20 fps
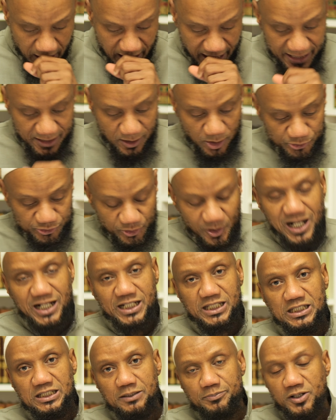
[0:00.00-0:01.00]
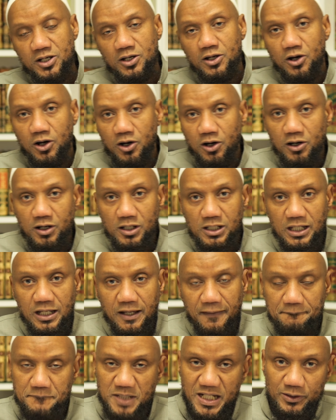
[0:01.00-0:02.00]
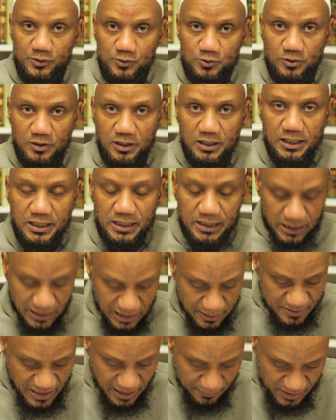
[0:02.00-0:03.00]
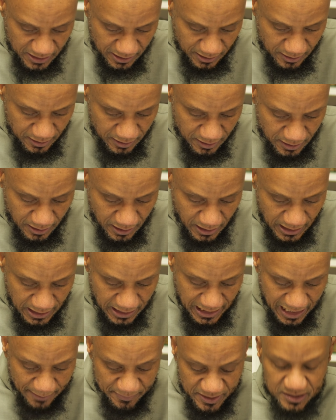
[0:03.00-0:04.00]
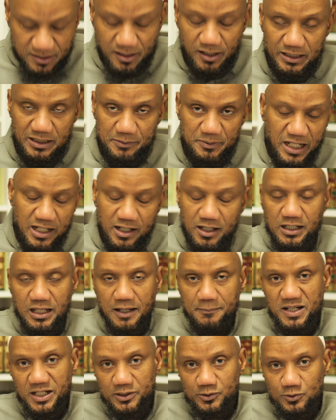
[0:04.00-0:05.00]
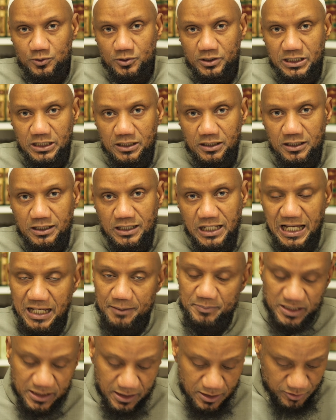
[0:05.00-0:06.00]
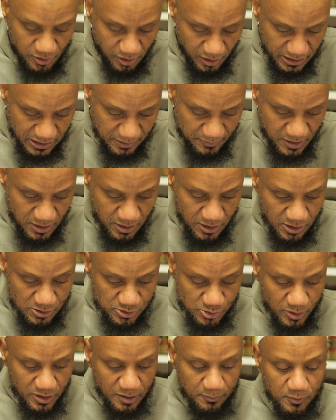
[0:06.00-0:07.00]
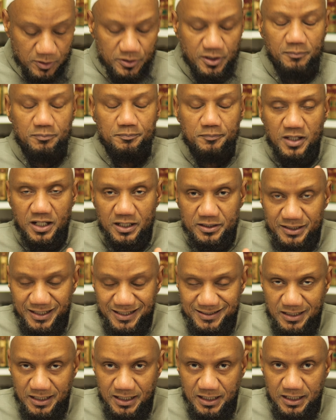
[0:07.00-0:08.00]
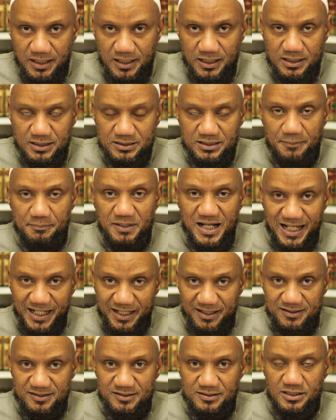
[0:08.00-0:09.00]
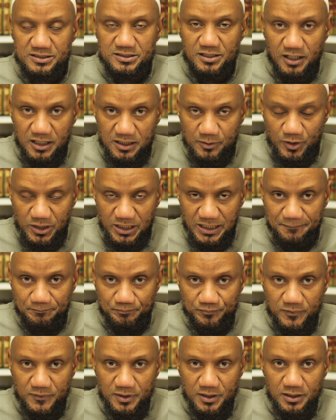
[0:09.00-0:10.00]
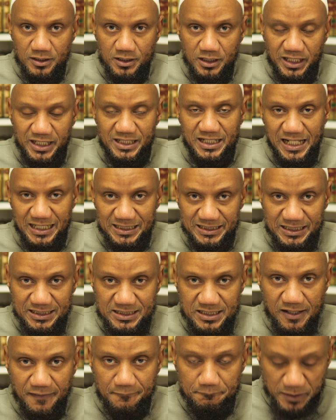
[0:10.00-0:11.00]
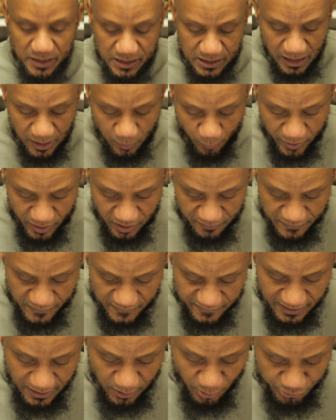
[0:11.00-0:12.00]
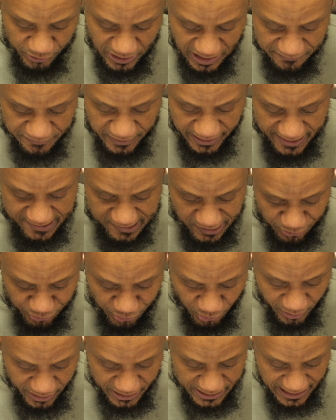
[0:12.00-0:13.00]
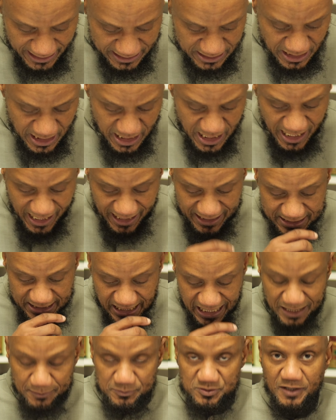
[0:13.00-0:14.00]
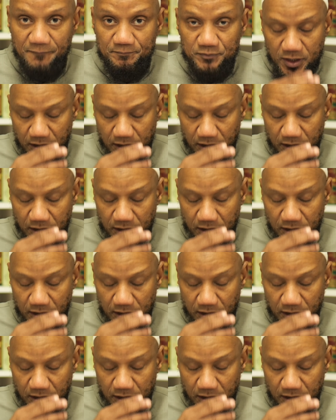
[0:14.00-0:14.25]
and also Aqib, all Banu ibn Abi Talib, all Banu Abi Talib. So the Bahith, the Talib al-Ilm in Hadith, being aware of this. And also you have case concerning that at times